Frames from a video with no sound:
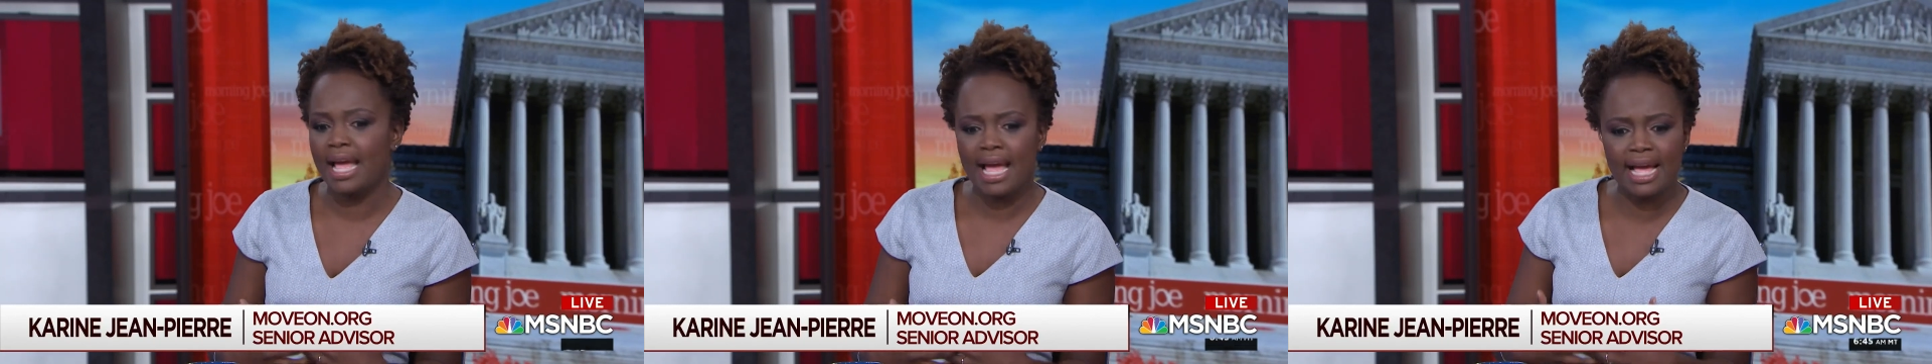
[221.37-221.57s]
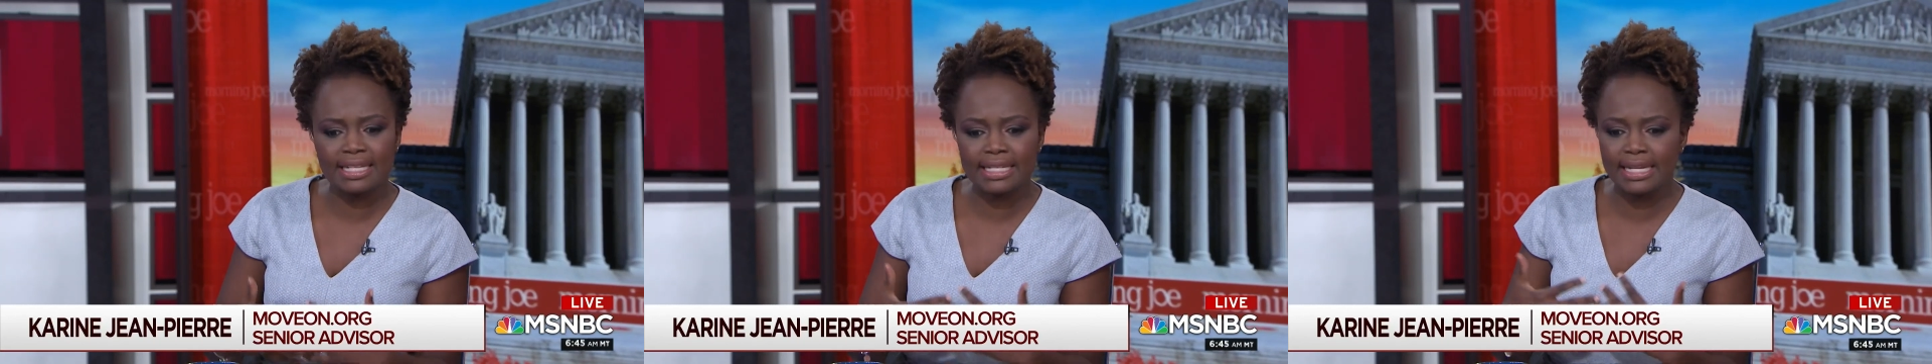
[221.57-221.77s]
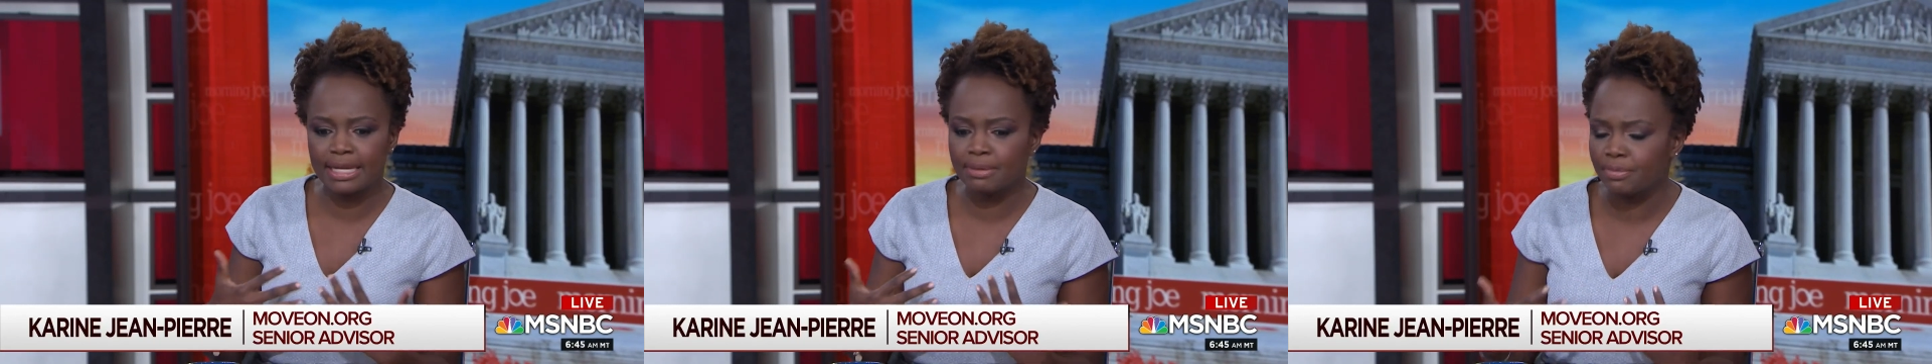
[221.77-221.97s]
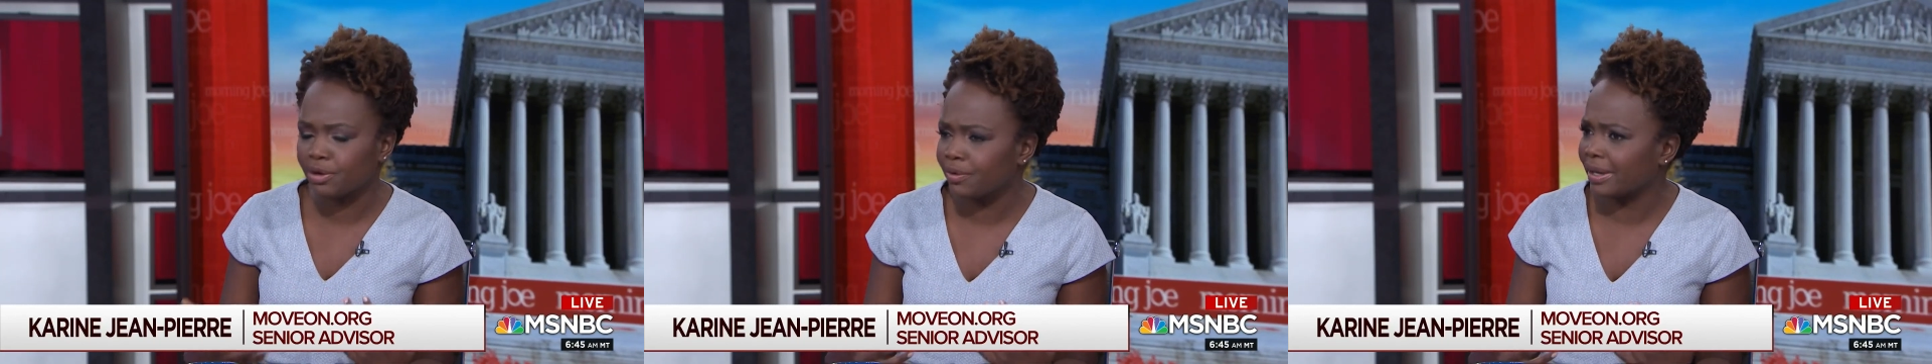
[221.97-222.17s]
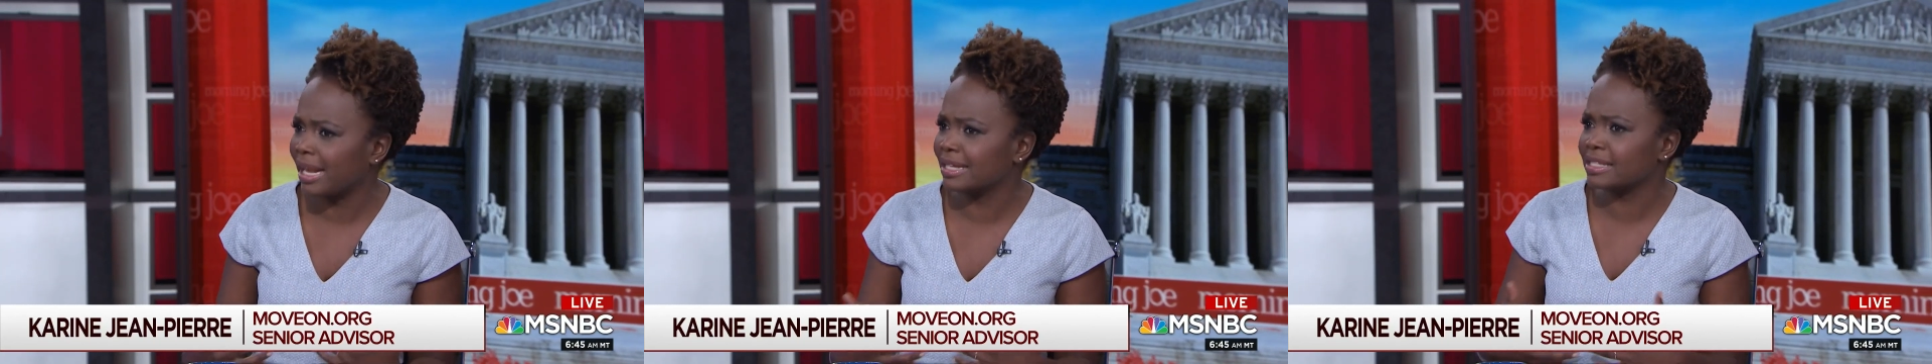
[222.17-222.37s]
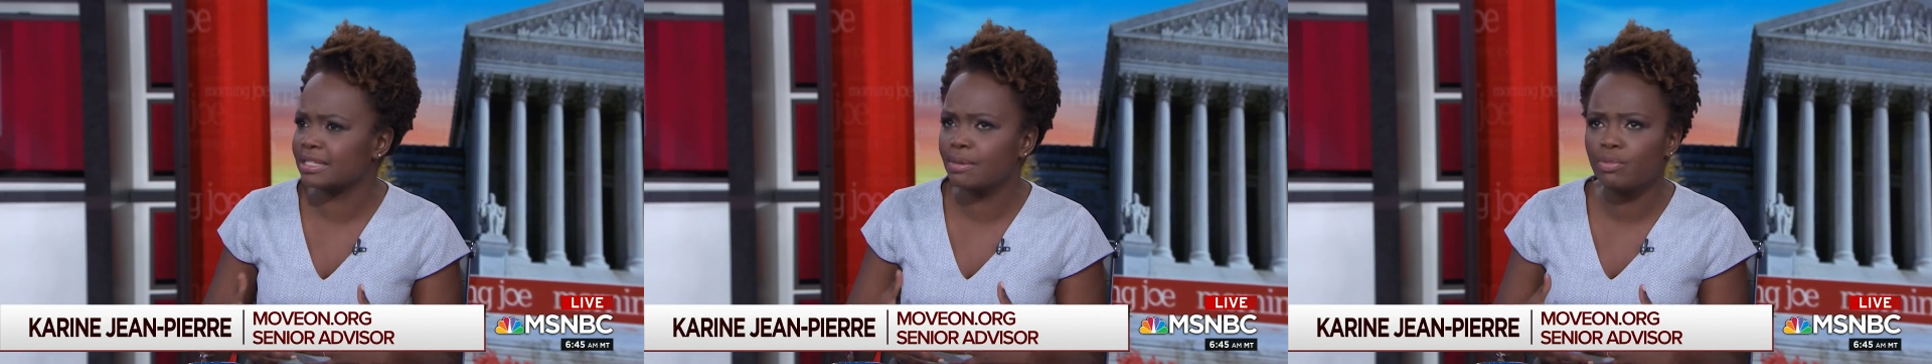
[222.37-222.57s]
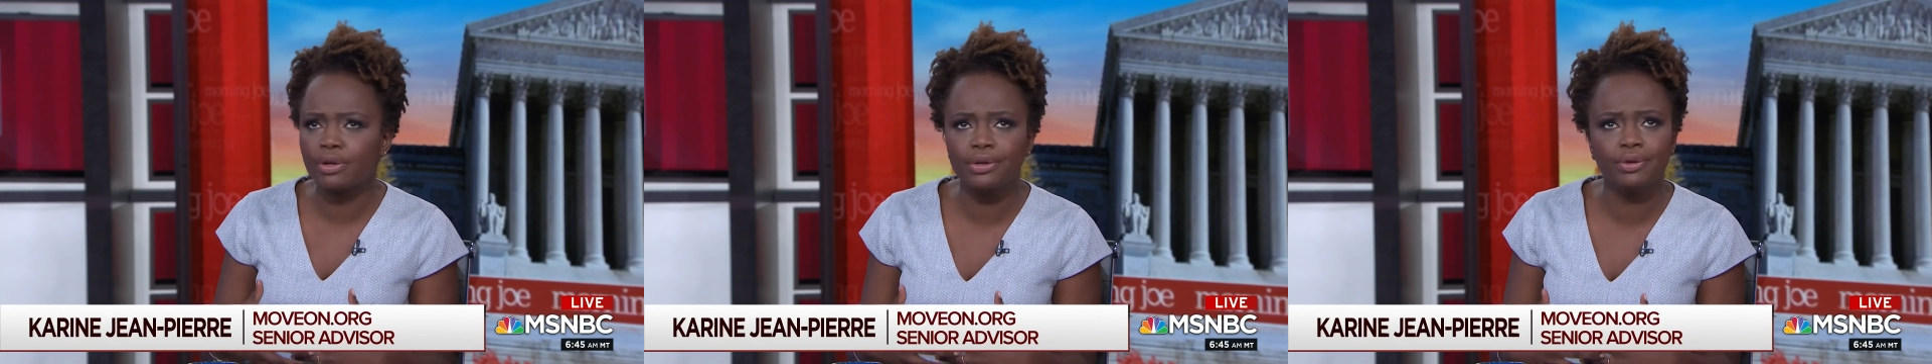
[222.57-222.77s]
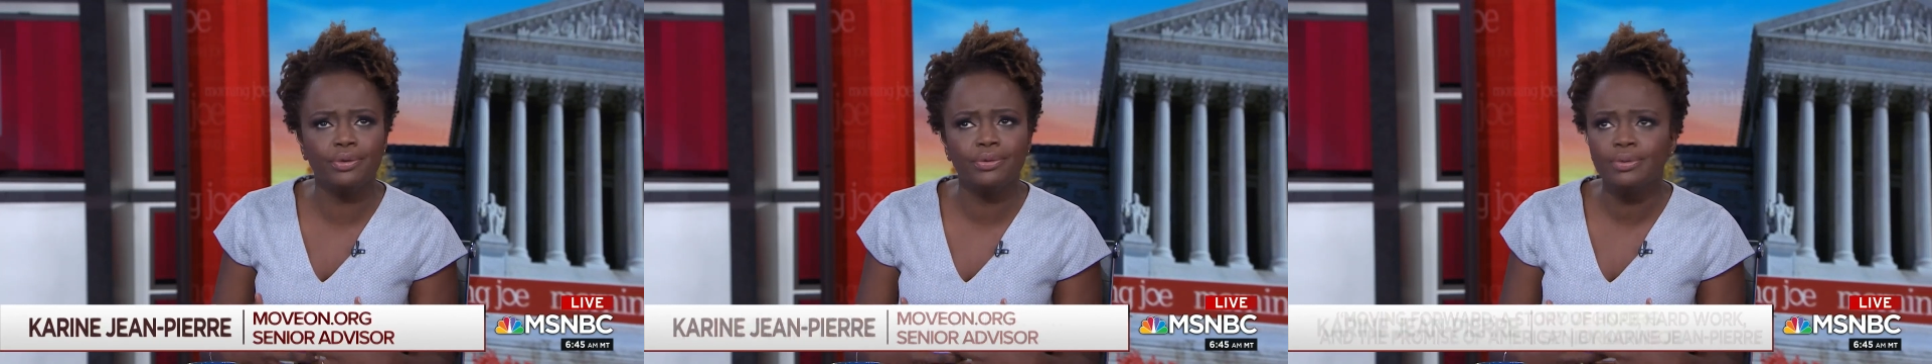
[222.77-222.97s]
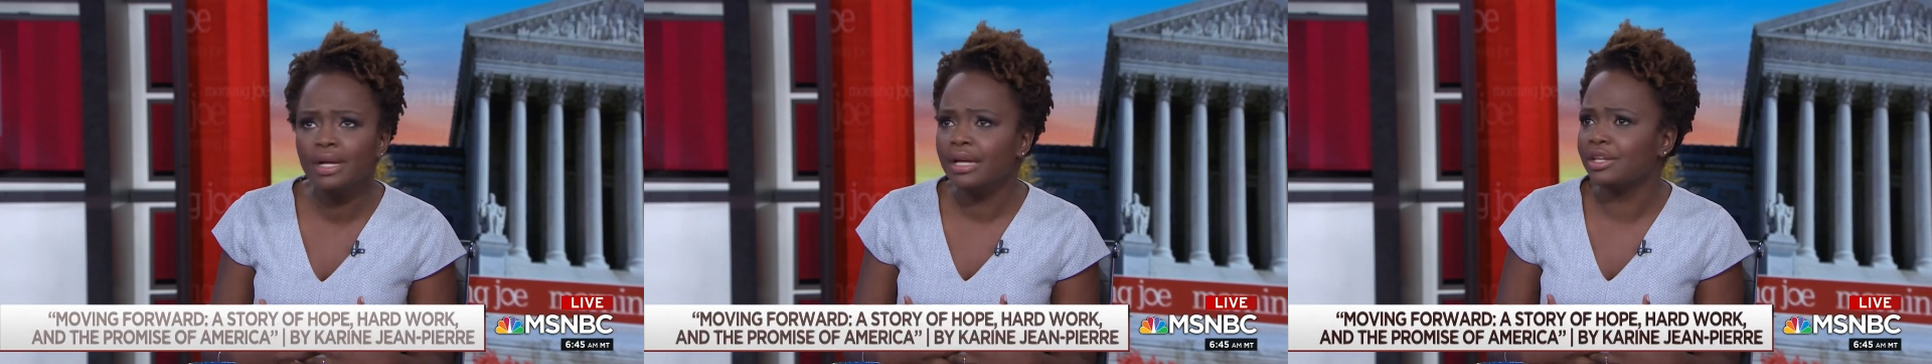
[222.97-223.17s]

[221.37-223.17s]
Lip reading: as an immigrant, as someone who,